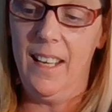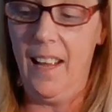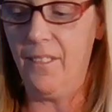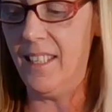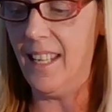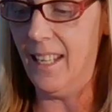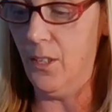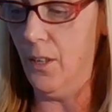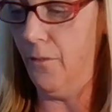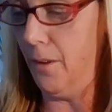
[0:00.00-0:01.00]
to have to stay
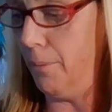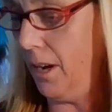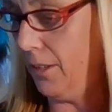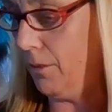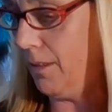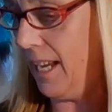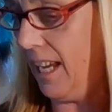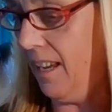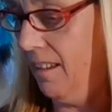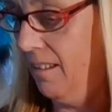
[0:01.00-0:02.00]
tuned for part
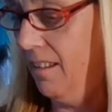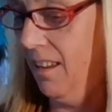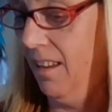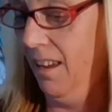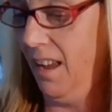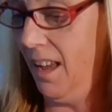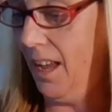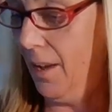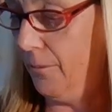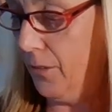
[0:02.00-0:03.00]
three
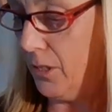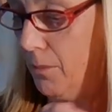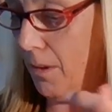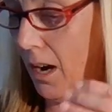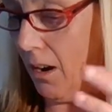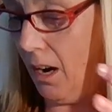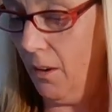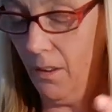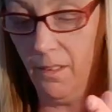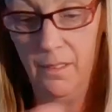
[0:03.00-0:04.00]
um, for
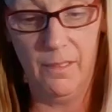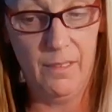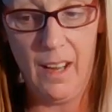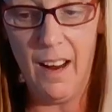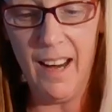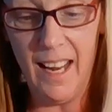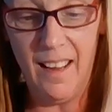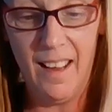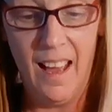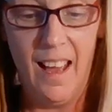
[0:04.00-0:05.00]
tomorrow. All right.